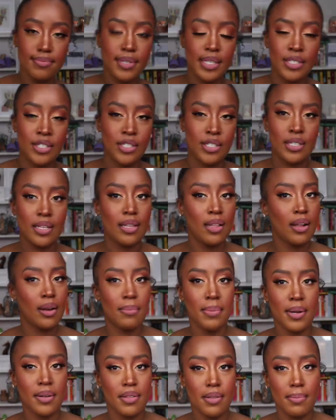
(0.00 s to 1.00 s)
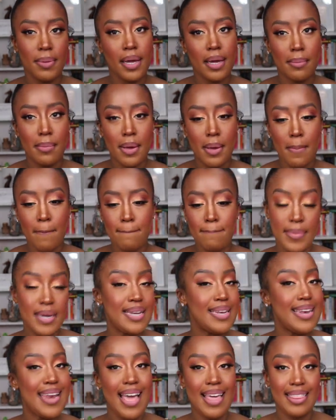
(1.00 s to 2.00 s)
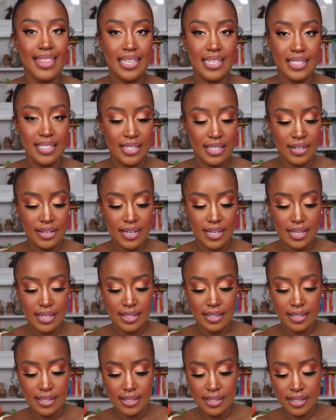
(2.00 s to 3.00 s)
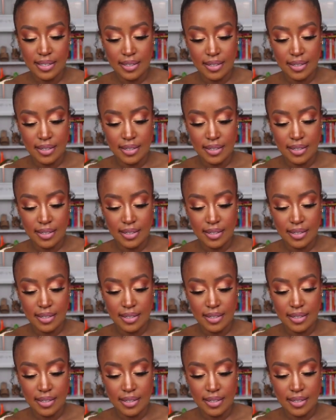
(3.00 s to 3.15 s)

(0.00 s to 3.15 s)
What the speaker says: It's just a little bit of the pigment. Nothing serious.